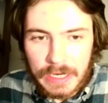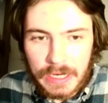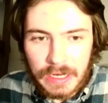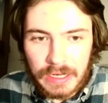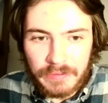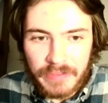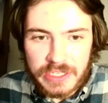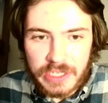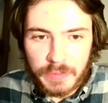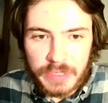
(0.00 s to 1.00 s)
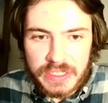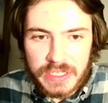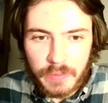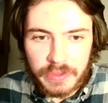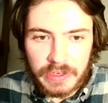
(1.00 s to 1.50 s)
That's going to be
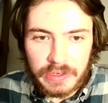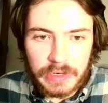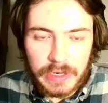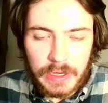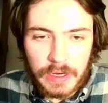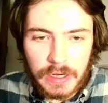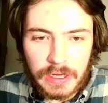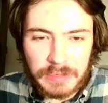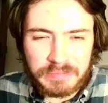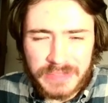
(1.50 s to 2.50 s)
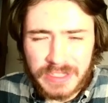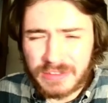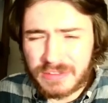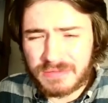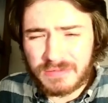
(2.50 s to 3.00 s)
something
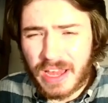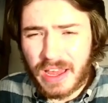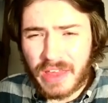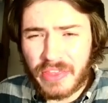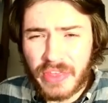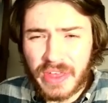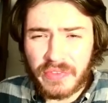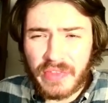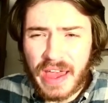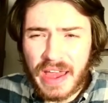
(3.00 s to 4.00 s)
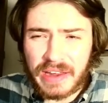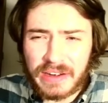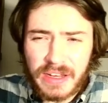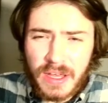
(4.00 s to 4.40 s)
I think that